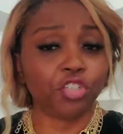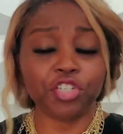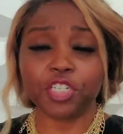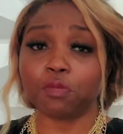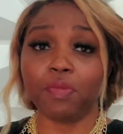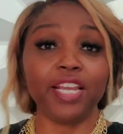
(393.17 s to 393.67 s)

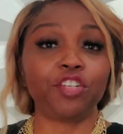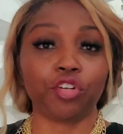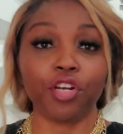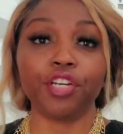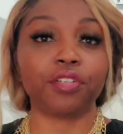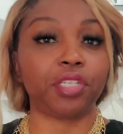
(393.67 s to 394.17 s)
just make sure
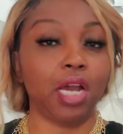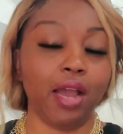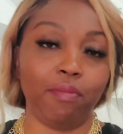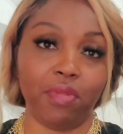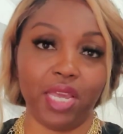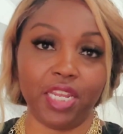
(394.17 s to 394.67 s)
your
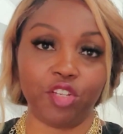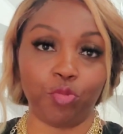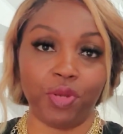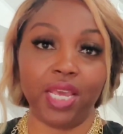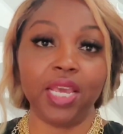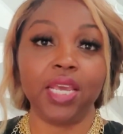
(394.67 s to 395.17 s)
time management